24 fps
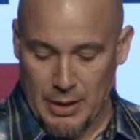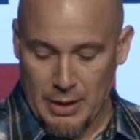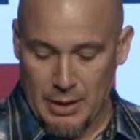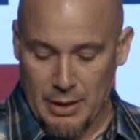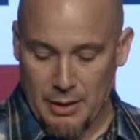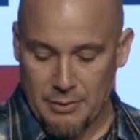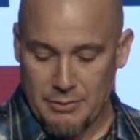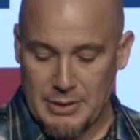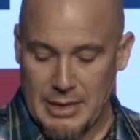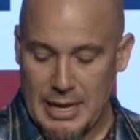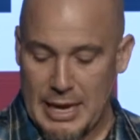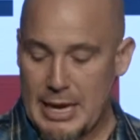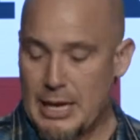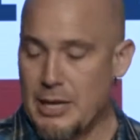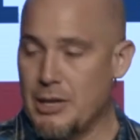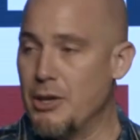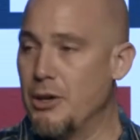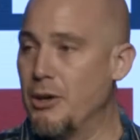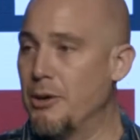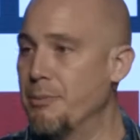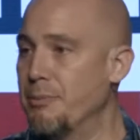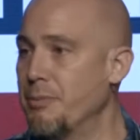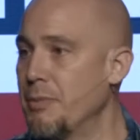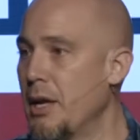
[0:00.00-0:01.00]
of
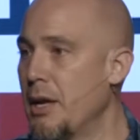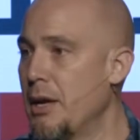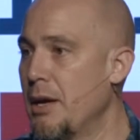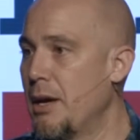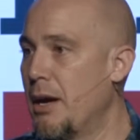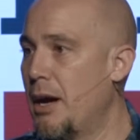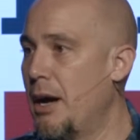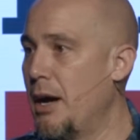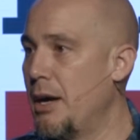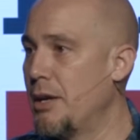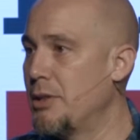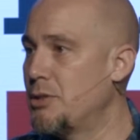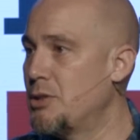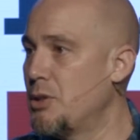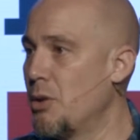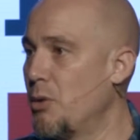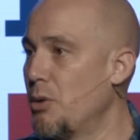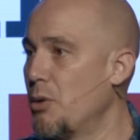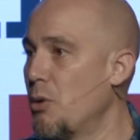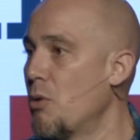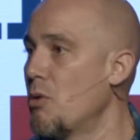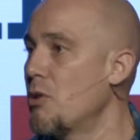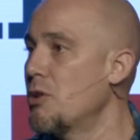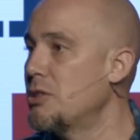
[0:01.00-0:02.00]
Daniel? Uh, and so,
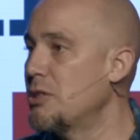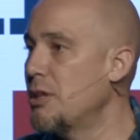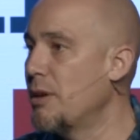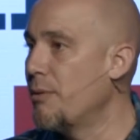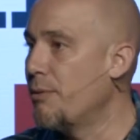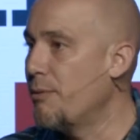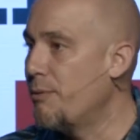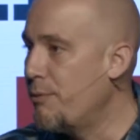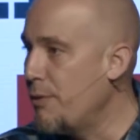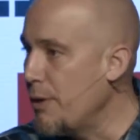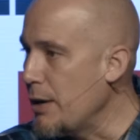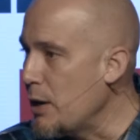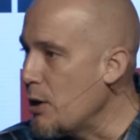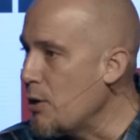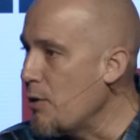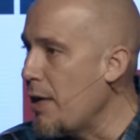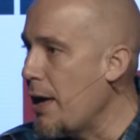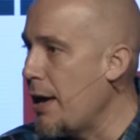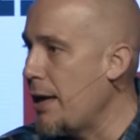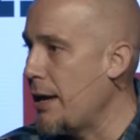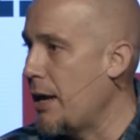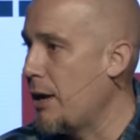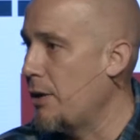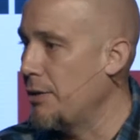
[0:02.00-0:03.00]
in order to figure
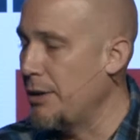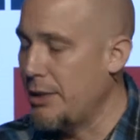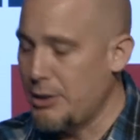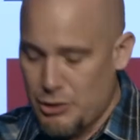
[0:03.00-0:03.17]
that out,